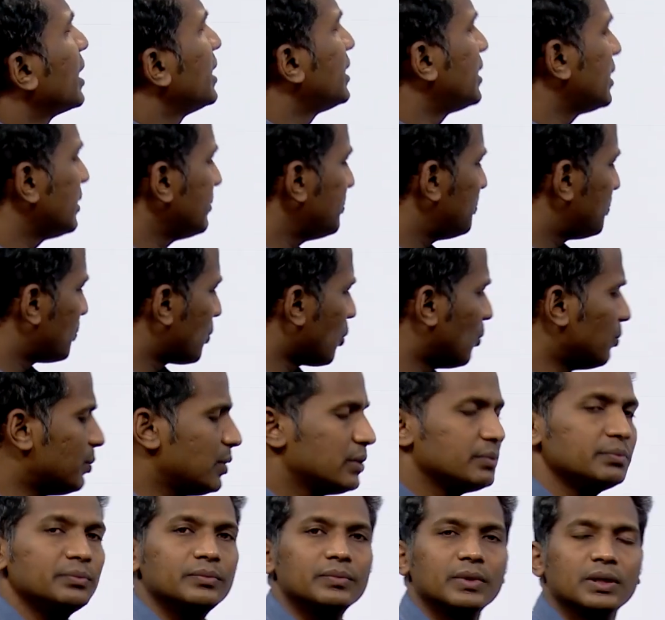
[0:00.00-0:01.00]
at a
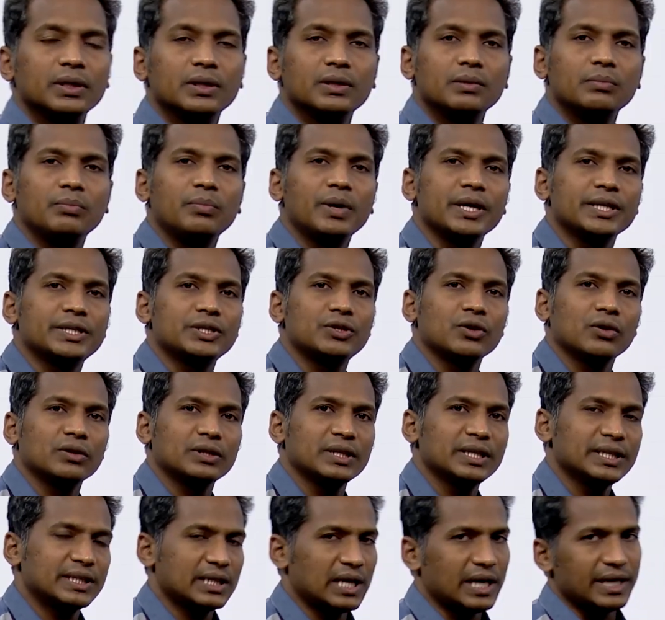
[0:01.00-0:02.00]
problem based on
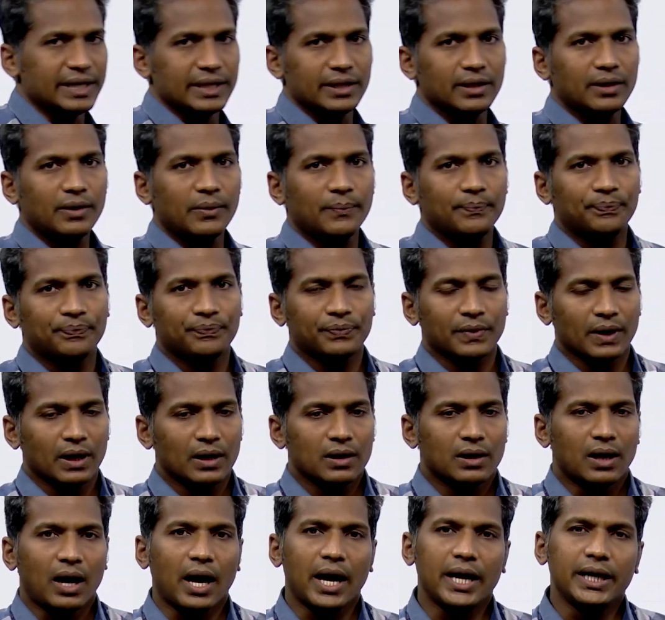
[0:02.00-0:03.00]
this idea,
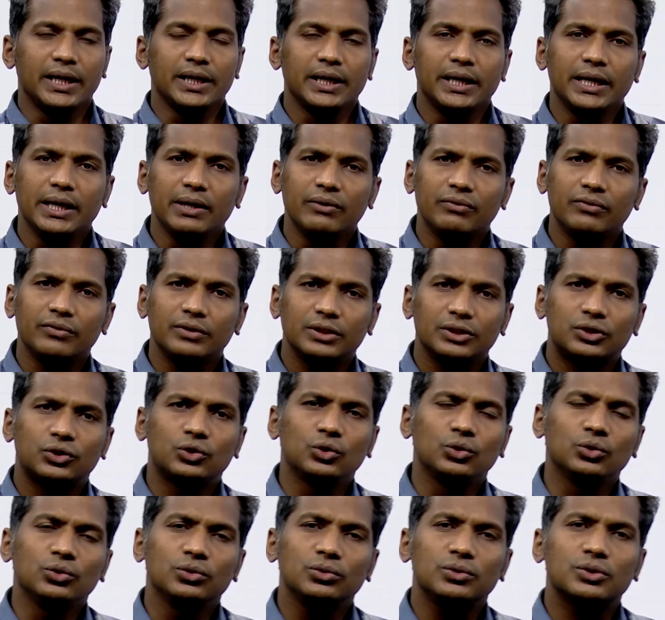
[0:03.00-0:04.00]
and
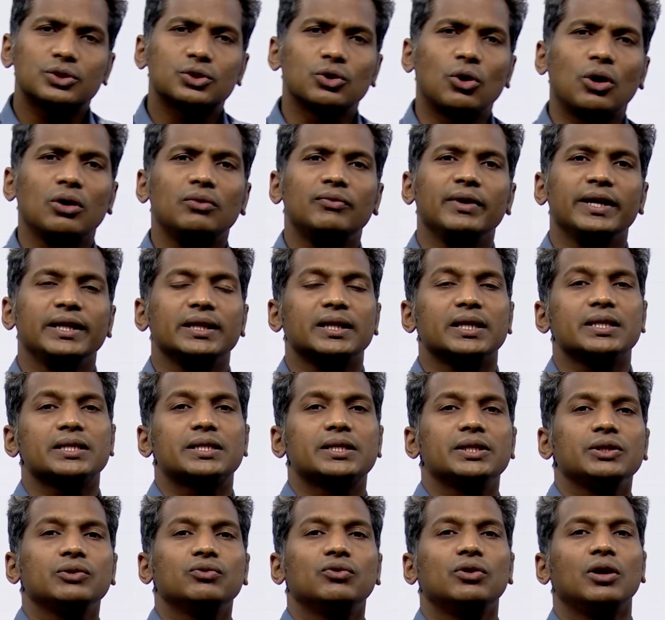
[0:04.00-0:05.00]
through solving this
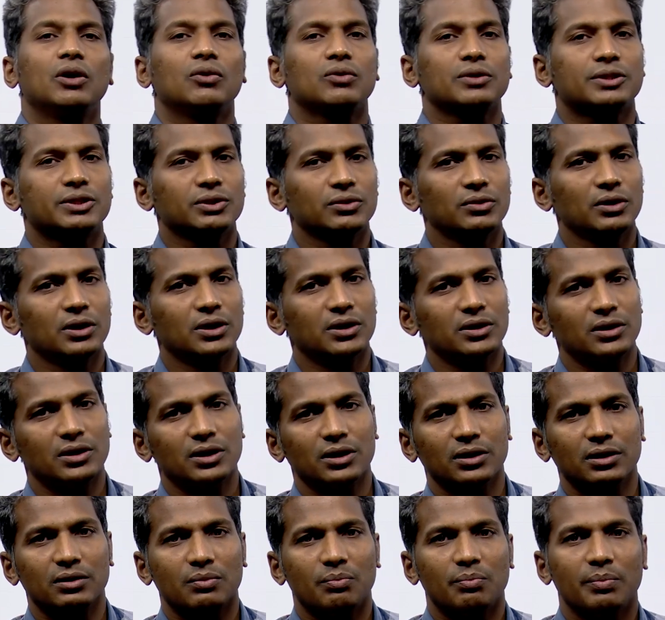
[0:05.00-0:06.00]
you will also learn
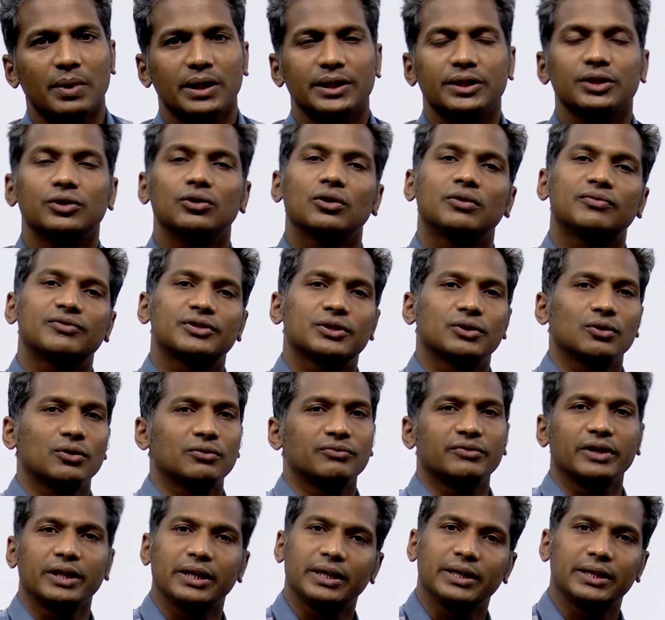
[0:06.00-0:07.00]
the method of
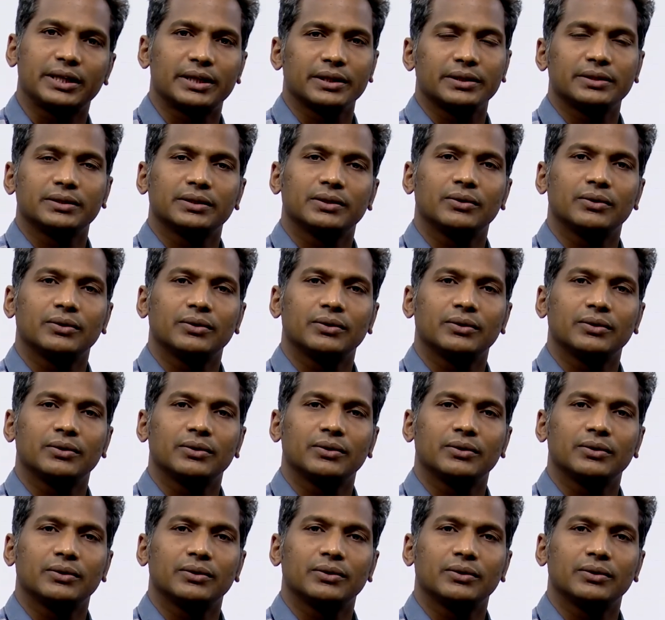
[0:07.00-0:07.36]
solving it.